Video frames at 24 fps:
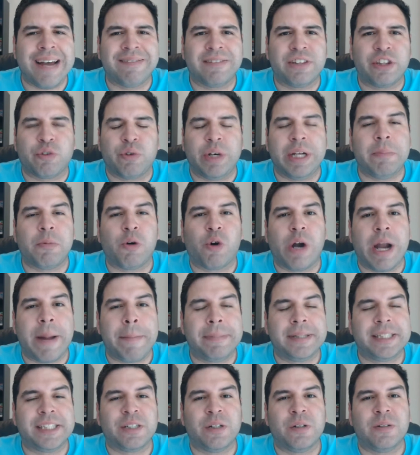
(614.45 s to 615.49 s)
3 more
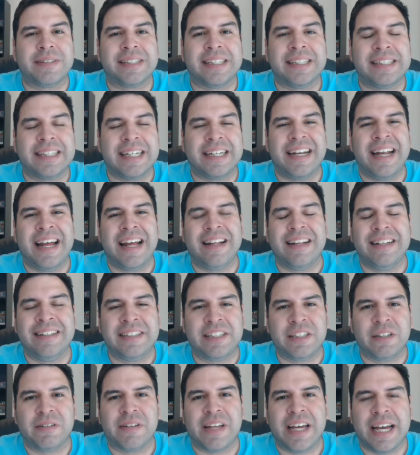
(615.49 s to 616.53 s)
episodes
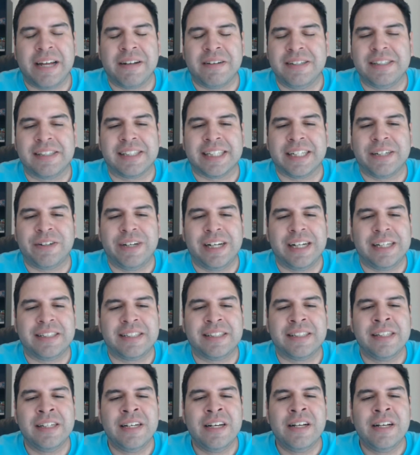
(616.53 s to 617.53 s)
until the end of the series,